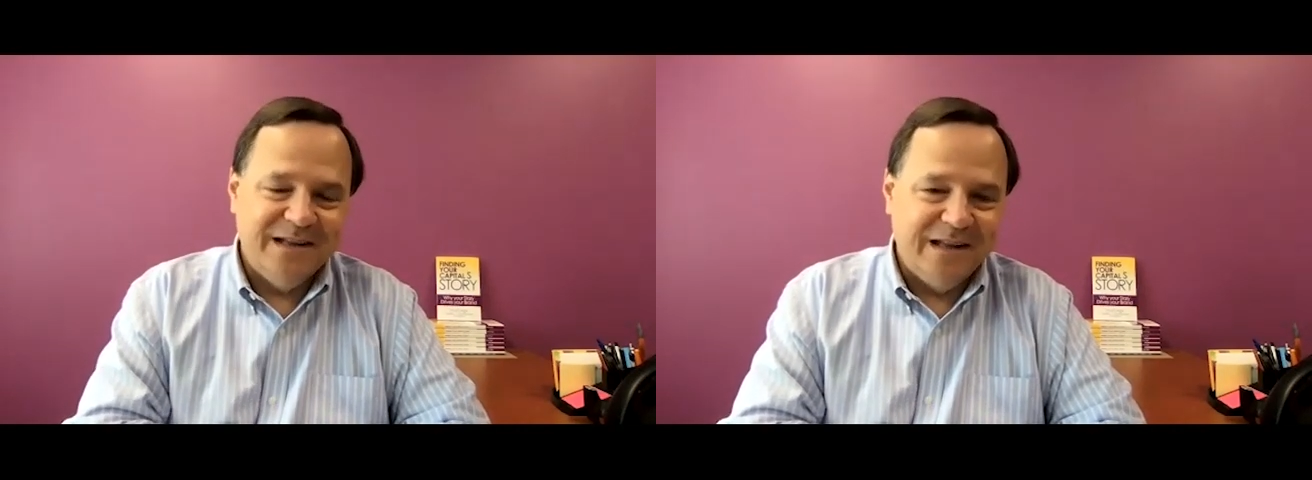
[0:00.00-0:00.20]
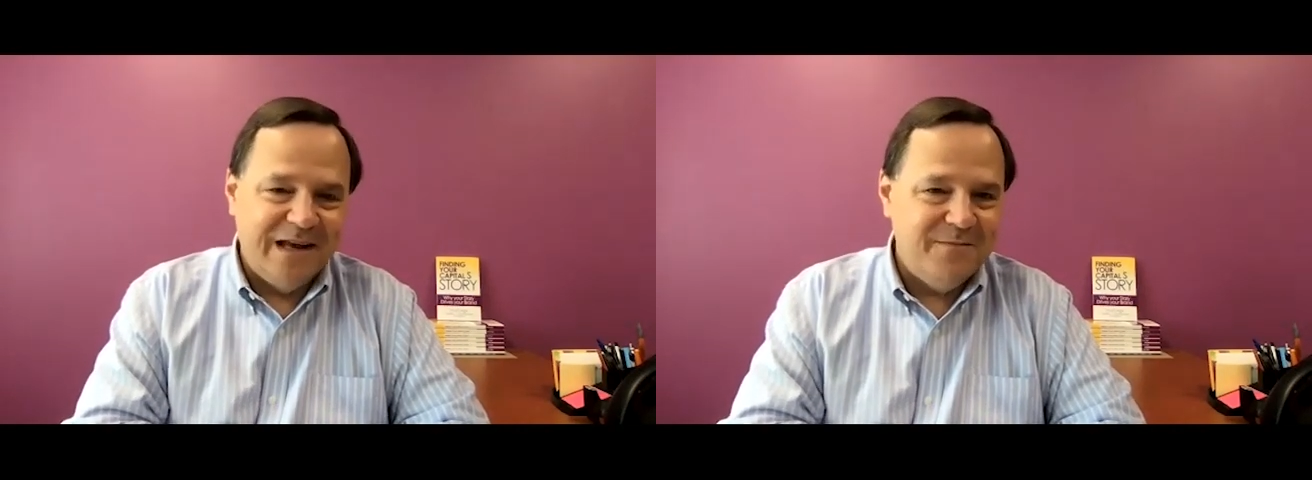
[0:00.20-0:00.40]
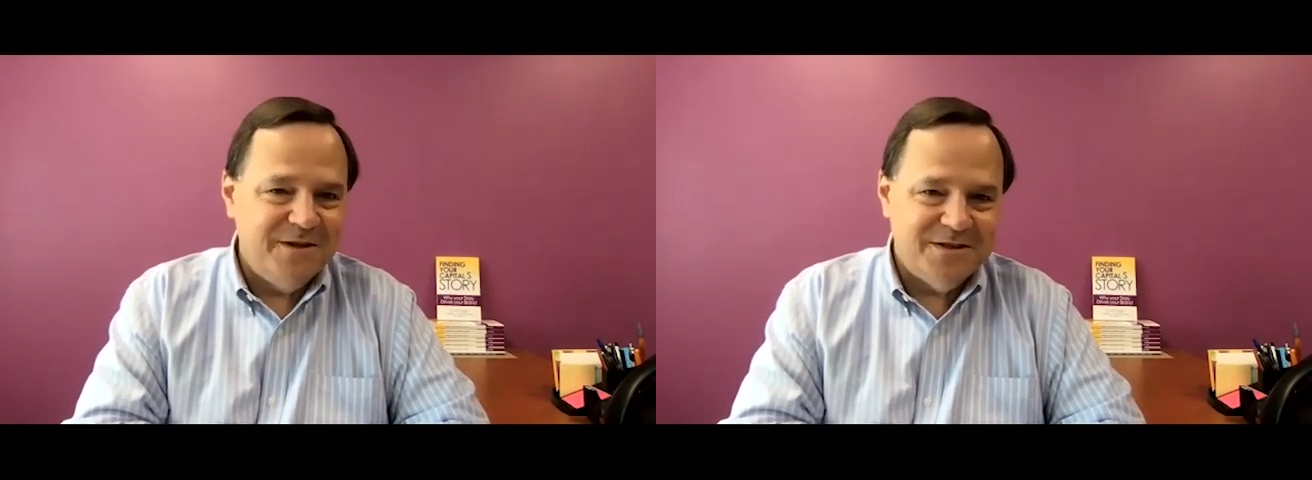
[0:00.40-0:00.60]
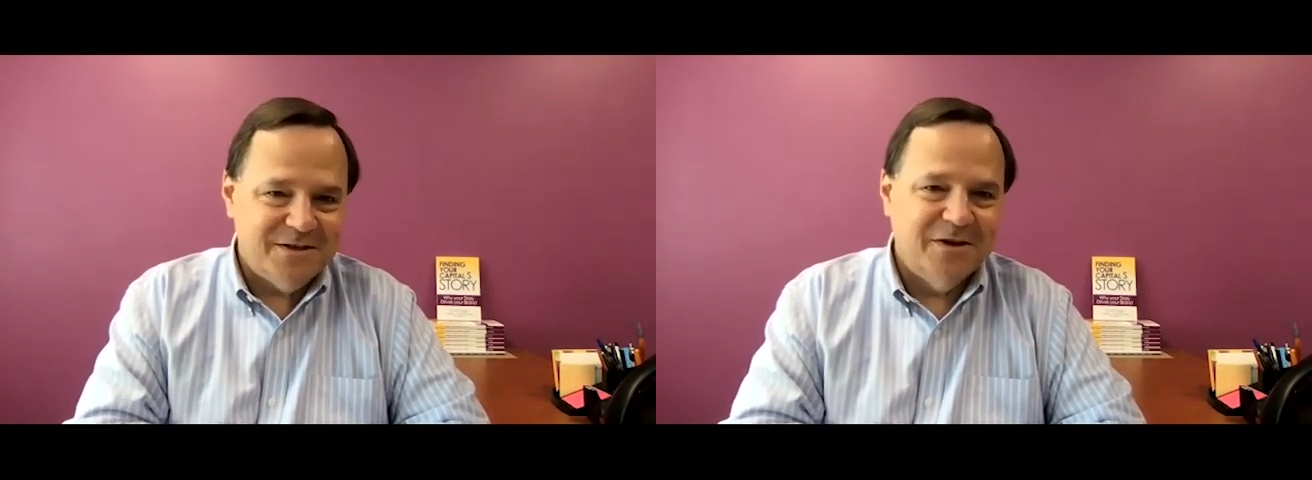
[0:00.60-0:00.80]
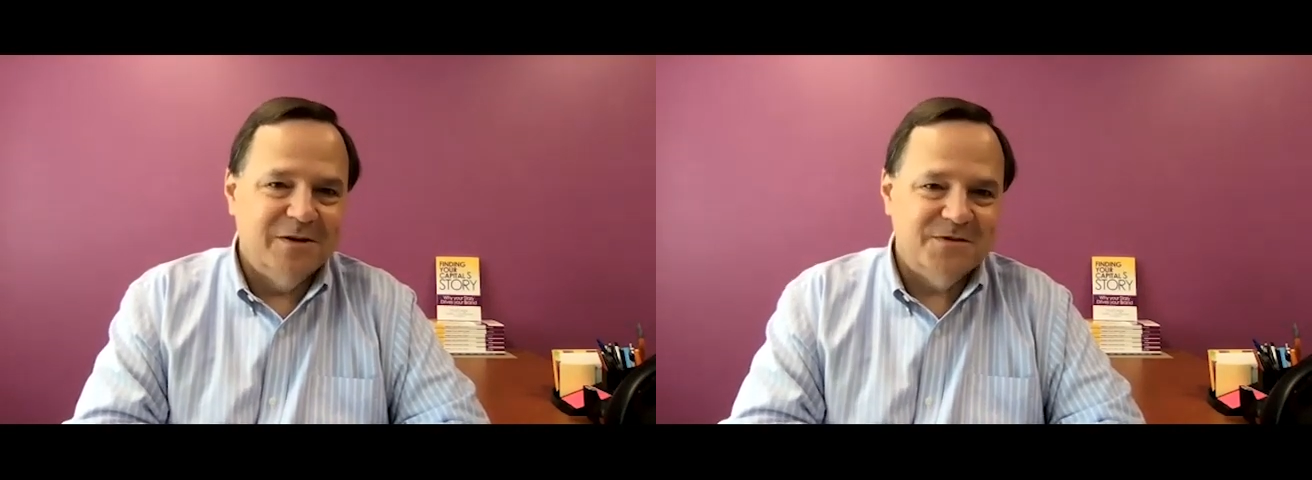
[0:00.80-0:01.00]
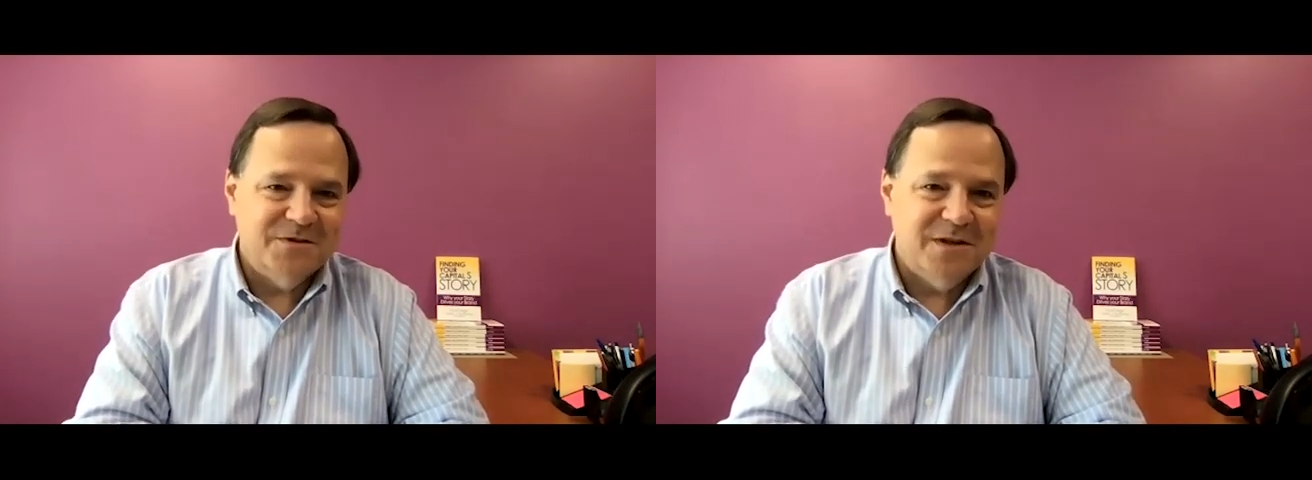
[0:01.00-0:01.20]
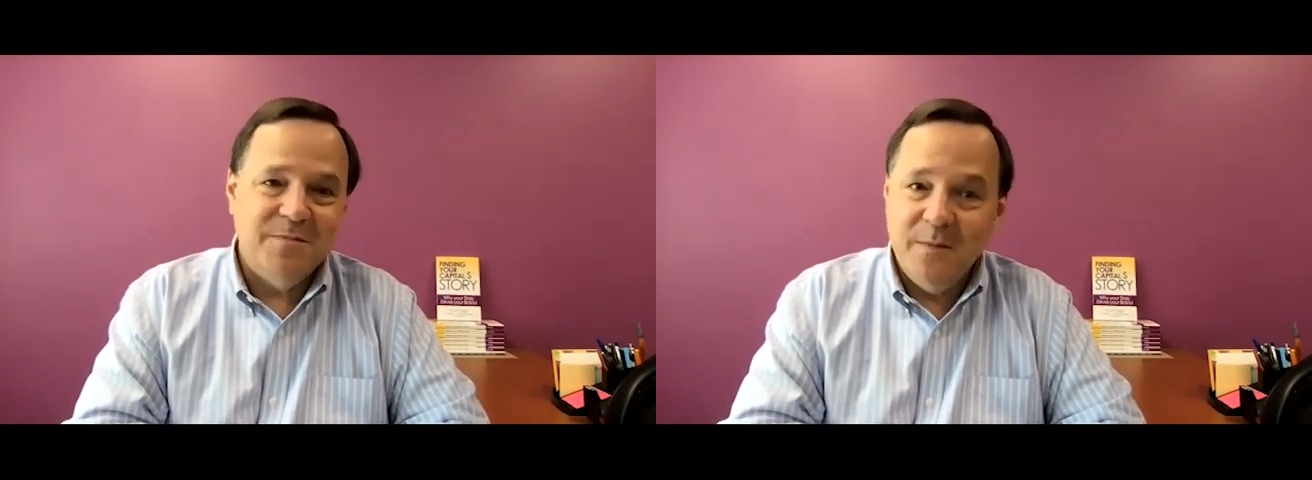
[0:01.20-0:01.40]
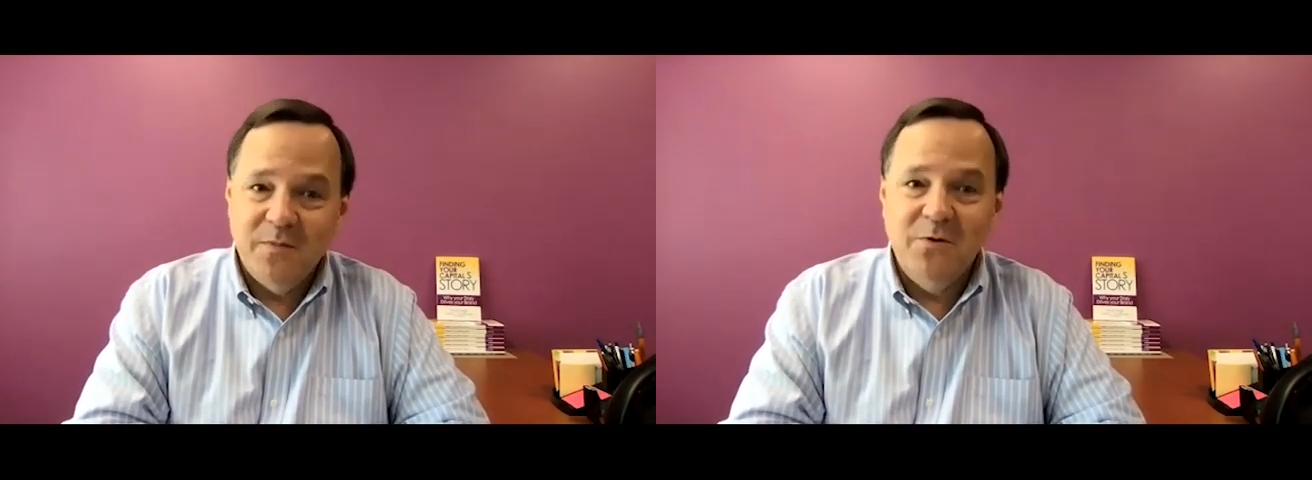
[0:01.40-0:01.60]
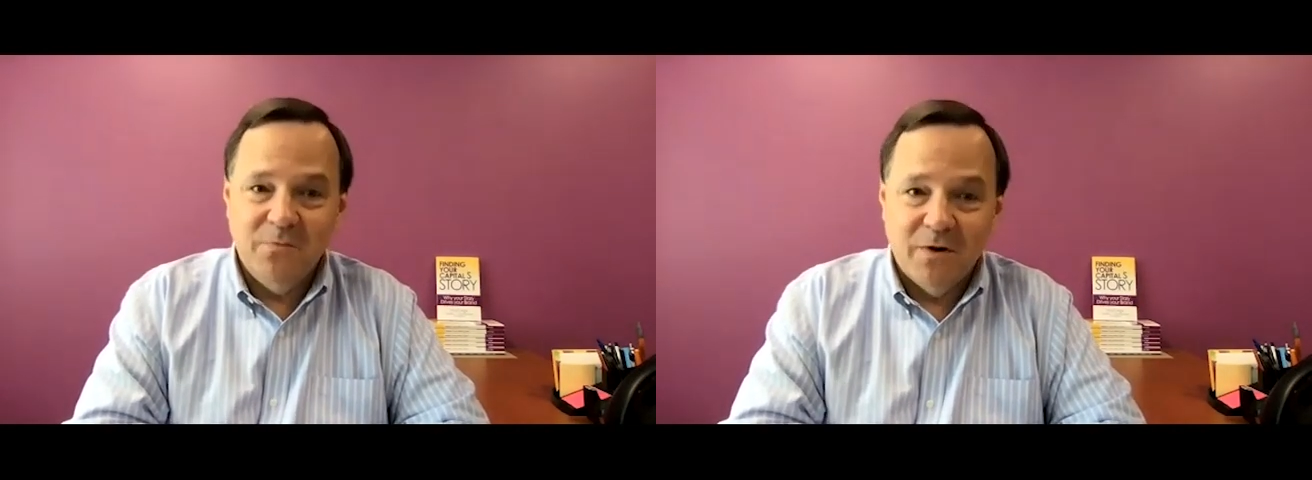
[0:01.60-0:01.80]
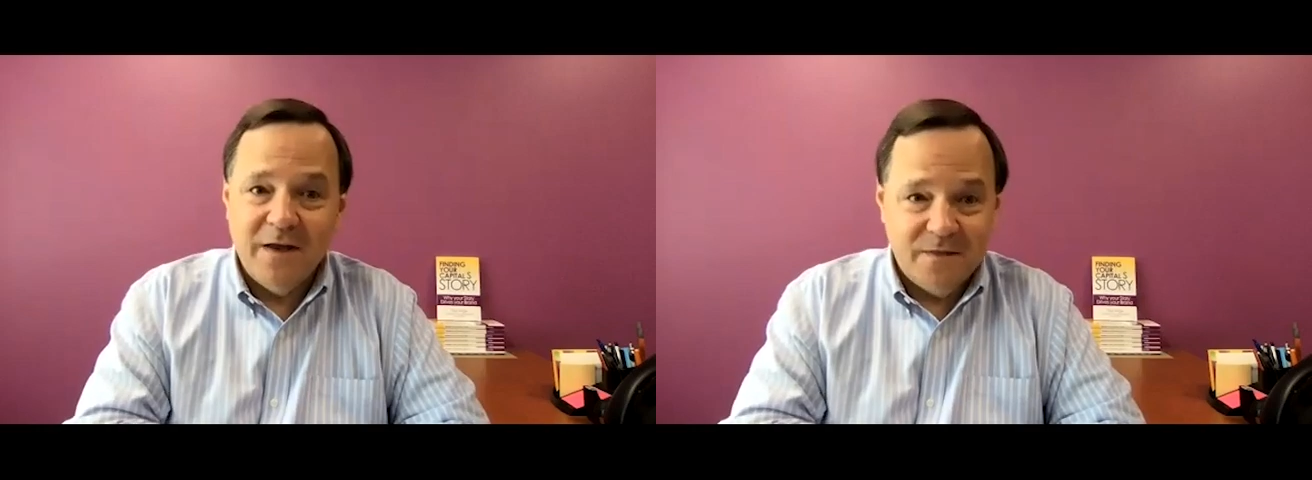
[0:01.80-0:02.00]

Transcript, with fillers: in layman's terms to the people who write